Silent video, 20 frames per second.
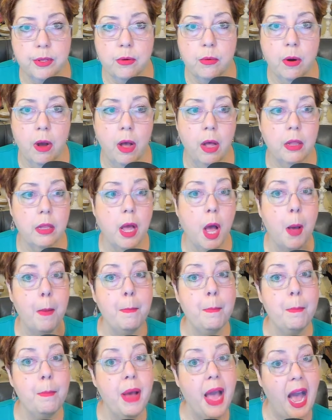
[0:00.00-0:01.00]
you all
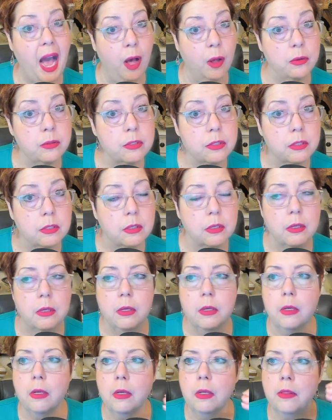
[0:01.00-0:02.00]
about
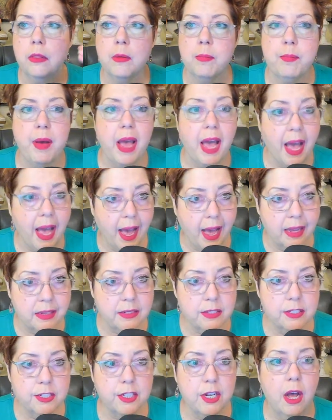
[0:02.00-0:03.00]
the
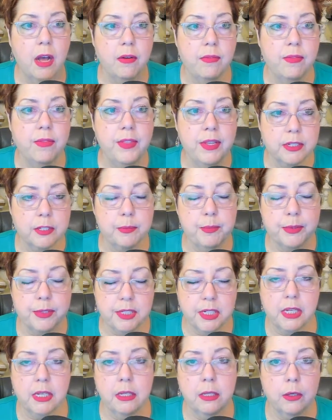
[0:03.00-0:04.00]
past of this
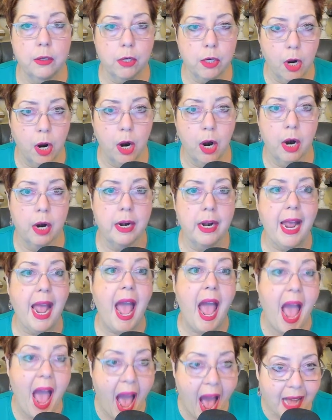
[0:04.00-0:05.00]
particular card
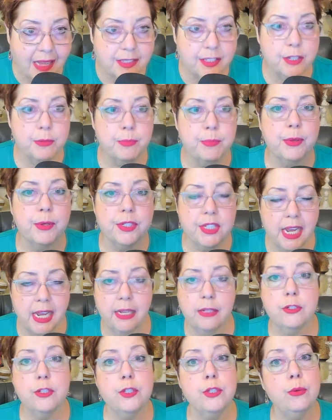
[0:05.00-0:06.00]
as it
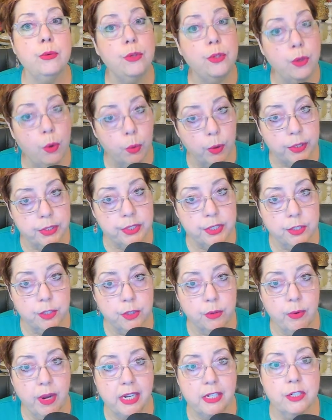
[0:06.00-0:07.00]
pertains to your
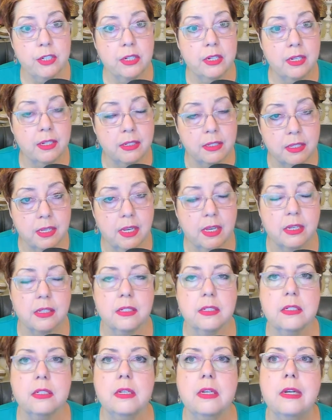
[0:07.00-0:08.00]
situation is
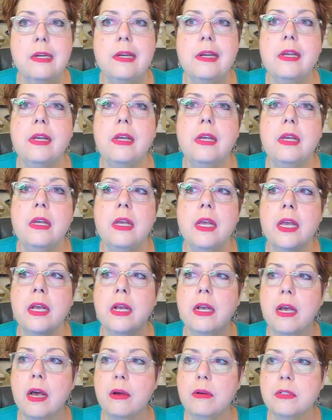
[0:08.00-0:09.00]
this.
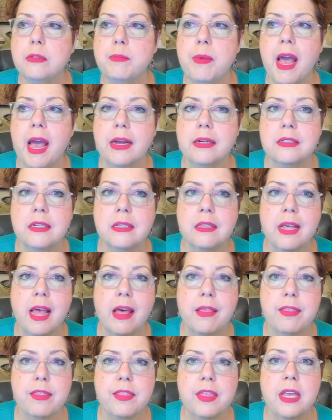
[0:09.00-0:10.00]
It goes back to
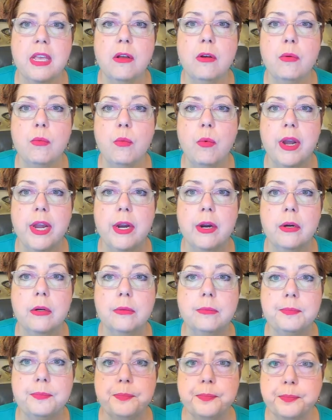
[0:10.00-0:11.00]
that thing
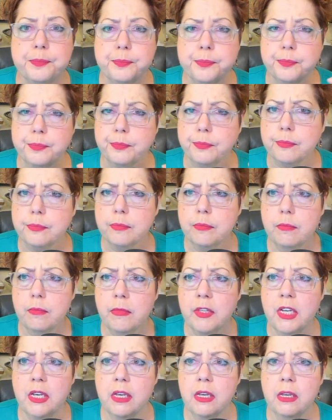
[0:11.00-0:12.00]
where
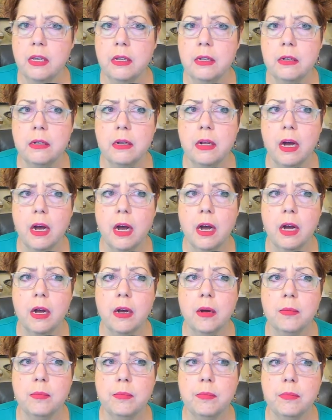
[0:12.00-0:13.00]
in,
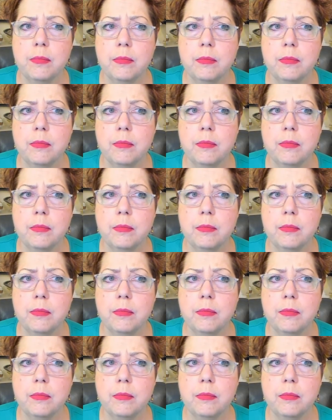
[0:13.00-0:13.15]
in